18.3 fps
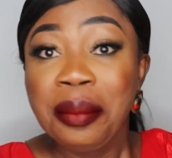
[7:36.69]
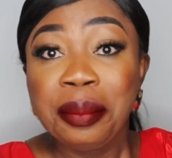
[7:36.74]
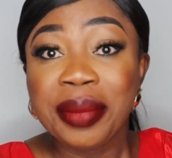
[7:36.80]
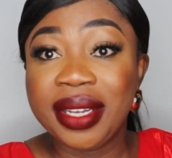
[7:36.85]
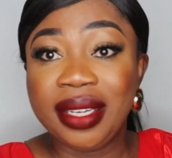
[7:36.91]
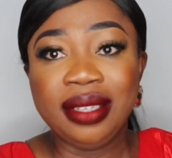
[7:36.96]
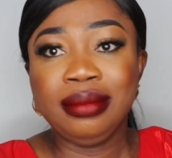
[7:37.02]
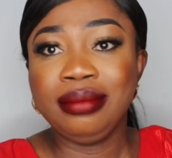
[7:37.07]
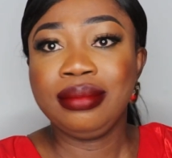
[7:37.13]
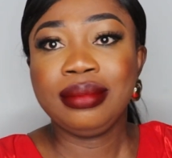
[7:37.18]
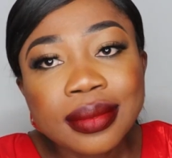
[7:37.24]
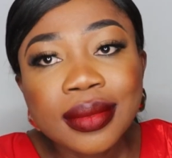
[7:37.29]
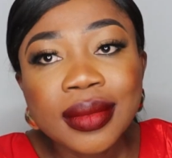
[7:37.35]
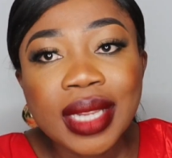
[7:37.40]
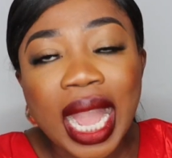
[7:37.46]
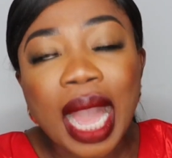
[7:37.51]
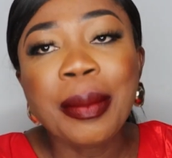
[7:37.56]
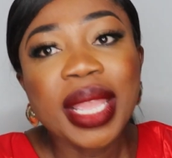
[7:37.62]
But
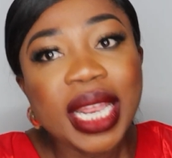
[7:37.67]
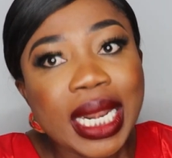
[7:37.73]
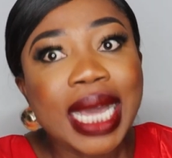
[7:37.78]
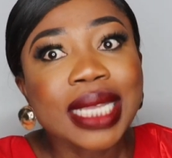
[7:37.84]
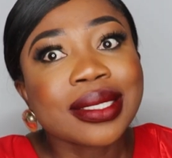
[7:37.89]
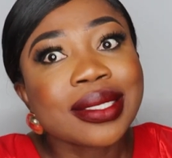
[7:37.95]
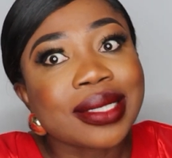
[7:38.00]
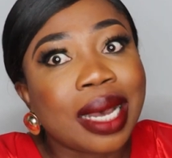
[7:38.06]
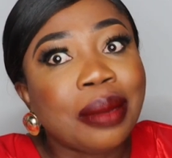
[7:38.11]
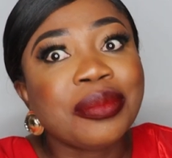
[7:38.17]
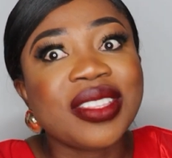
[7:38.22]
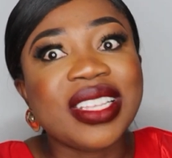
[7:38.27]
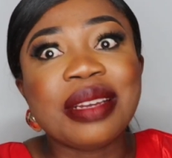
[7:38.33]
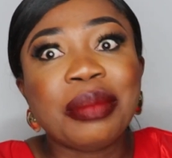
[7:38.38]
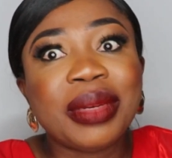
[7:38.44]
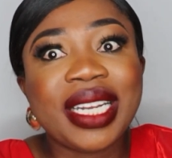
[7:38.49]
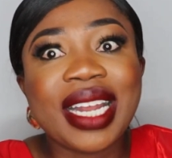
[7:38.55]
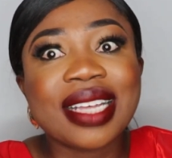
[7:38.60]
I mean, that's
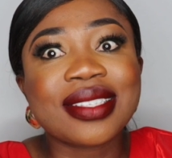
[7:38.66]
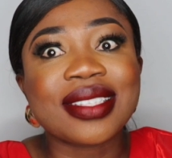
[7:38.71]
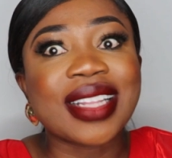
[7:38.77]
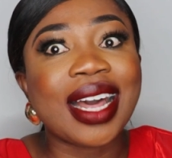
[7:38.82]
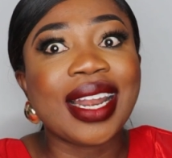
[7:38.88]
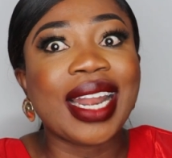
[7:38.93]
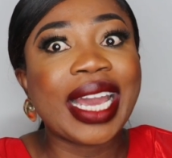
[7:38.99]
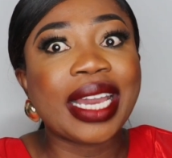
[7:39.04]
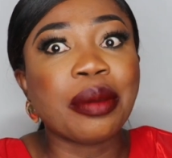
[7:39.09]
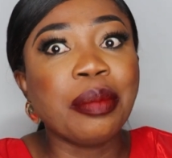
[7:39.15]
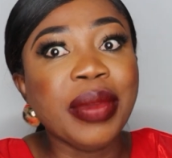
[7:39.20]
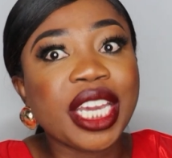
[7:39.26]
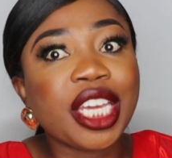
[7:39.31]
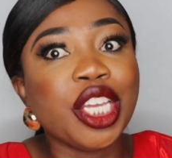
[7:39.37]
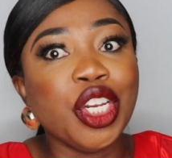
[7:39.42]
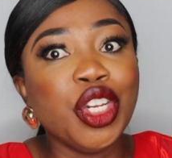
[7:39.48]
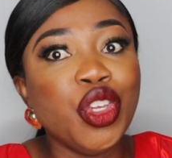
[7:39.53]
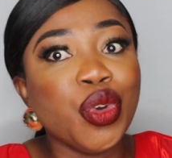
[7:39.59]
something, but that's not like
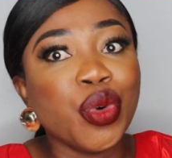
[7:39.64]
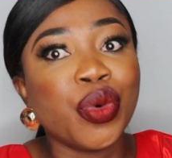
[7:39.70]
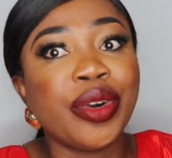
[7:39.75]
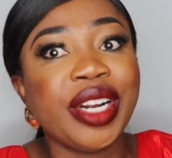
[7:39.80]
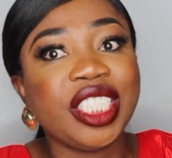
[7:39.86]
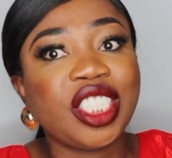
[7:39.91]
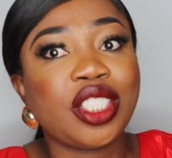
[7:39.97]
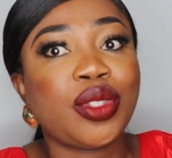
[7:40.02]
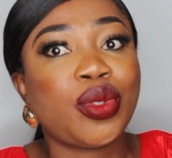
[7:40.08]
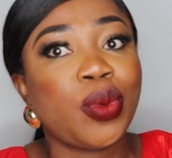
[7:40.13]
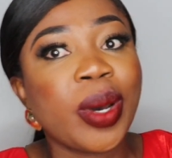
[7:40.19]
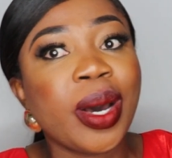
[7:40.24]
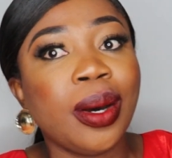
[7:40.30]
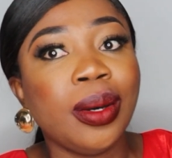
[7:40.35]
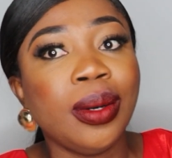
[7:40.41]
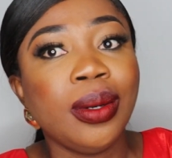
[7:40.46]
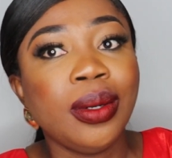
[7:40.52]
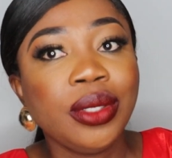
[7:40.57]
making you rich as
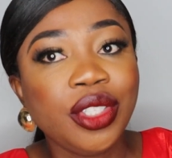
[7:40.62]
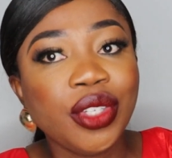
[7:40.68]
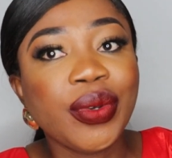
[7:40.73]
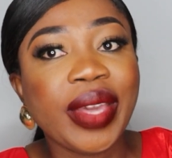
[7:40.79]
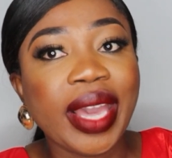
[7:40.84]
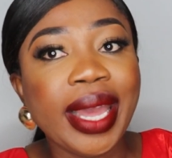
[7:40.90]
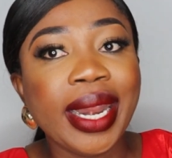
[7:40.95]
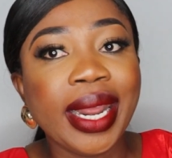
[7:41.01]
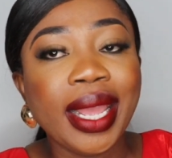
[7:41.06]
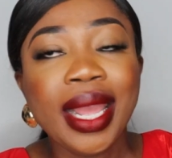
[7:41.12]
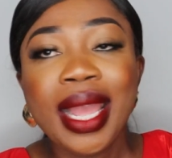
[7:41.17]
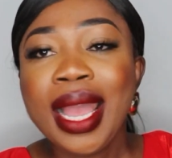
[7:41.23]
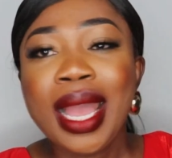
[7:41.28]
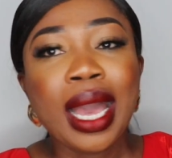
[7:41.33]
well. You get it?